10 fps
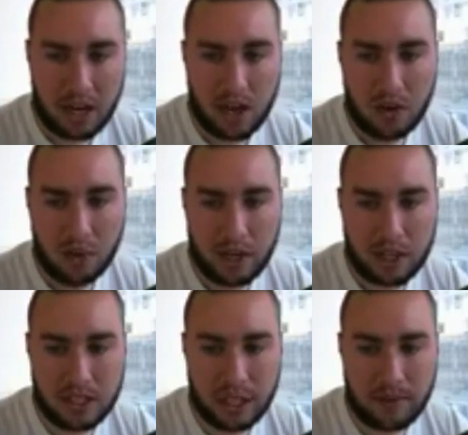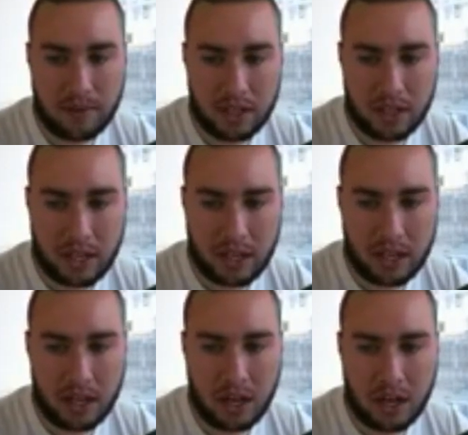we could definitely
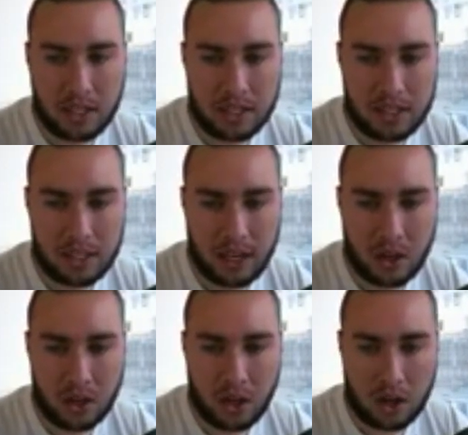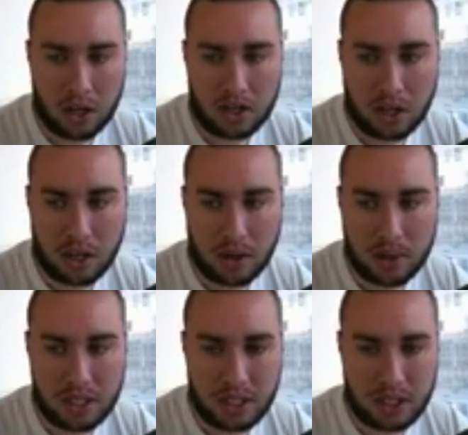see a longer term
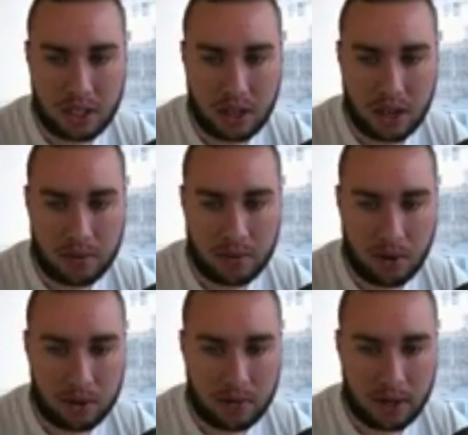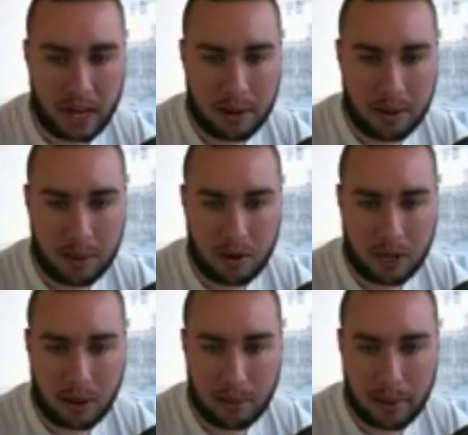position unfold for cable
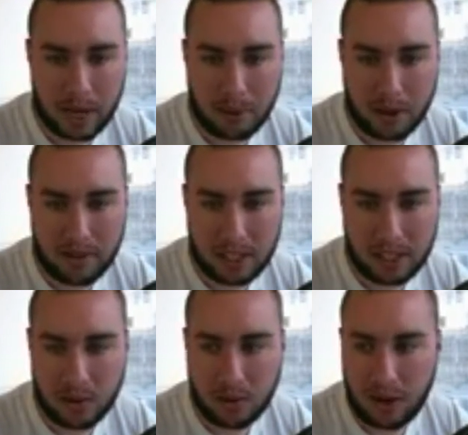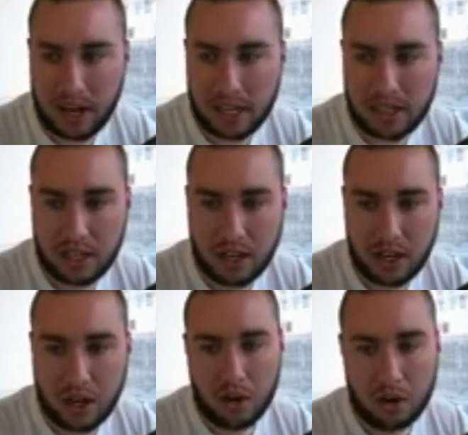coming back above these equal highs here,
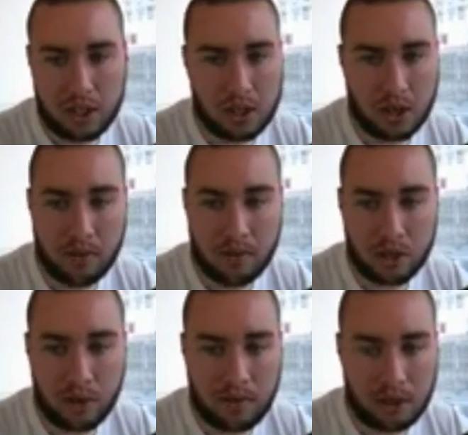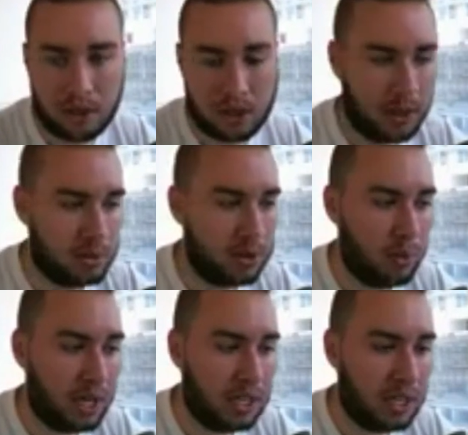which is over 1200 pips. So we
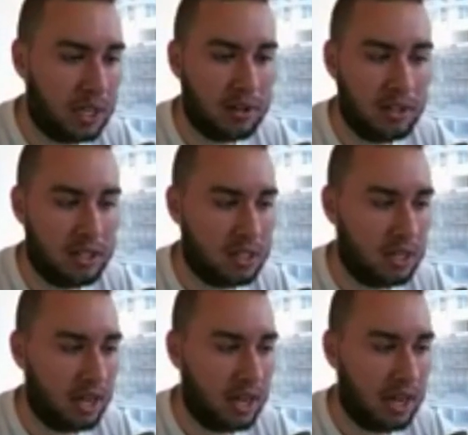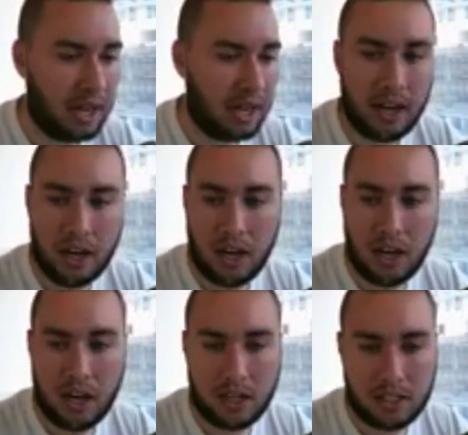could definitely see a
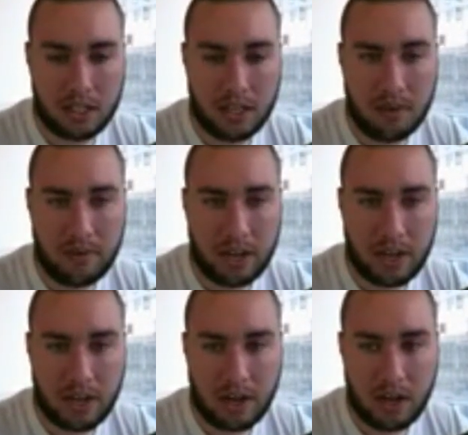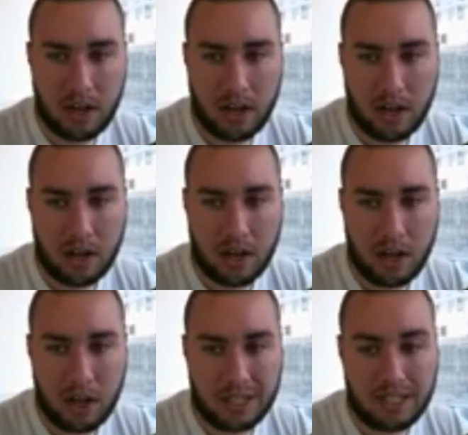significant
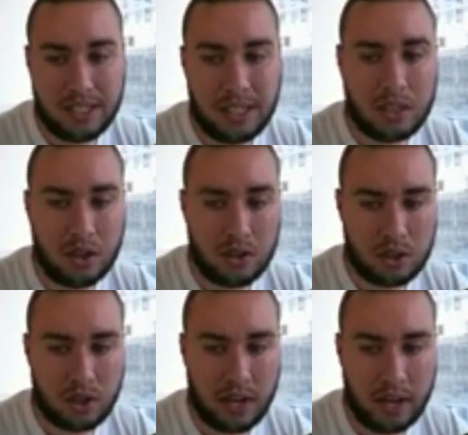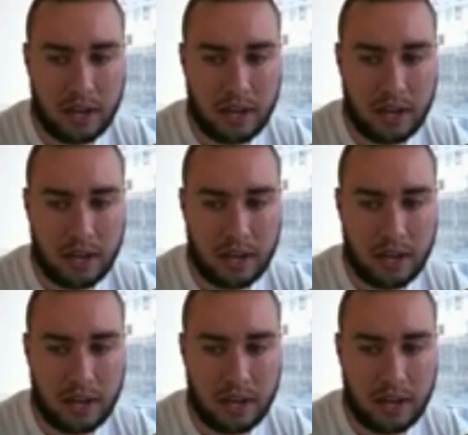seasonal trade